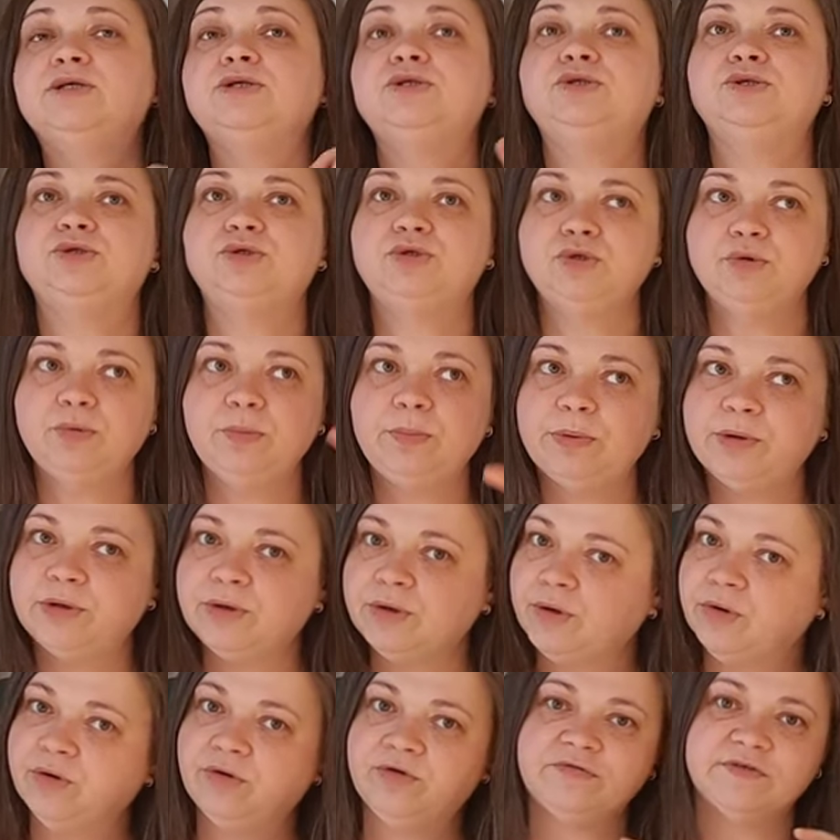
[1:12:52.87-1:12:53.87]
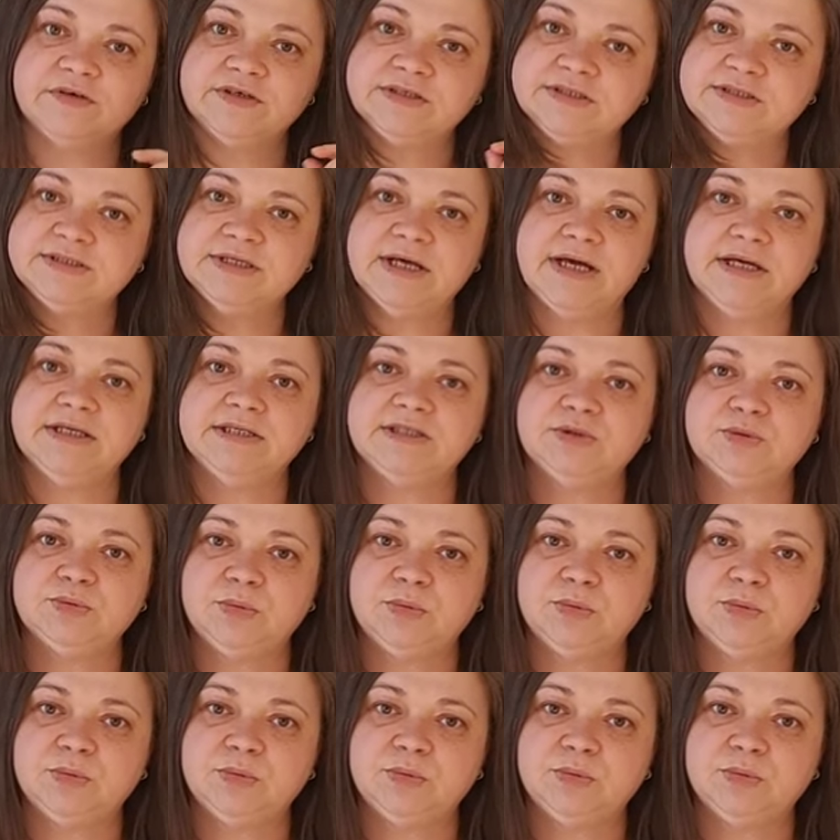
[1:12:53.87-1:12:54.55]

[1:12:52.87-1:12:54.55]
super oversized